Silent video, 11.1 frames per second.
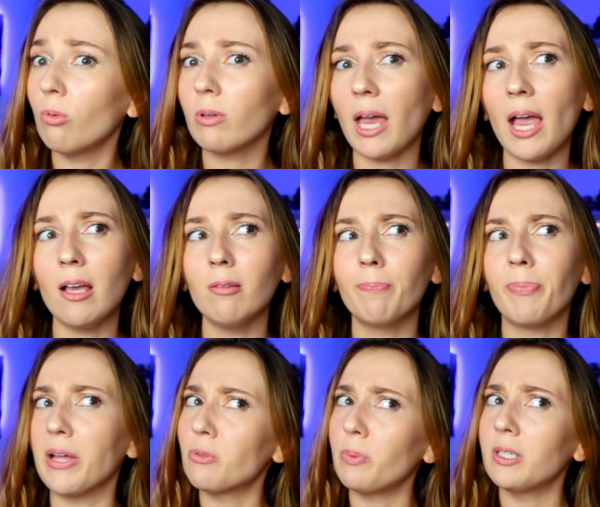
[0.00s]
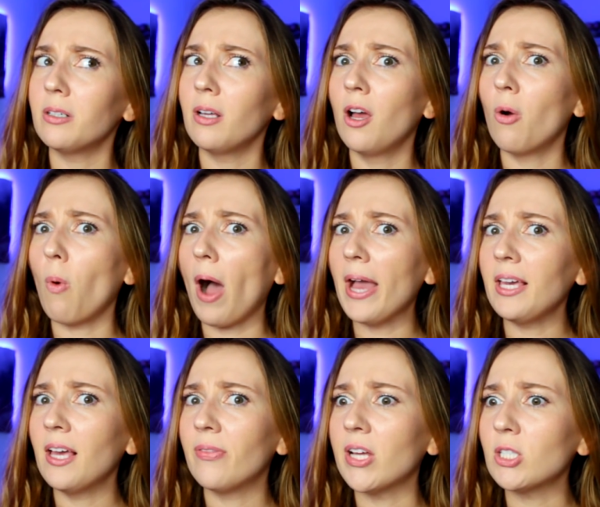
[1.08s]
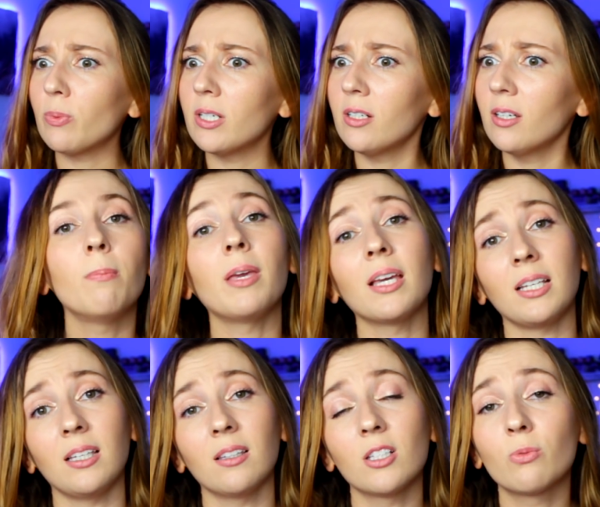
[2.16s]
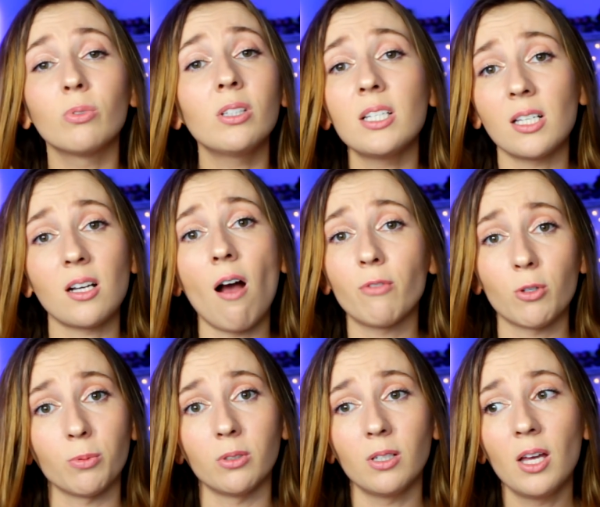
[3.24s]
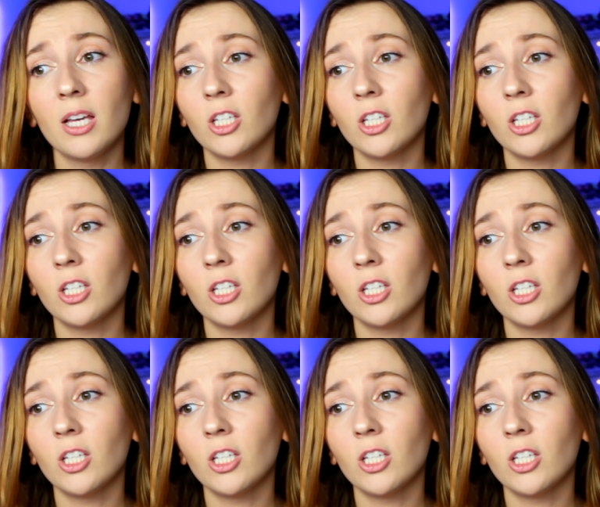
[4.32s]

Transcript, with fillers: Okay, that's weird. Why? That's weird. Manny, this really isn't comfortable.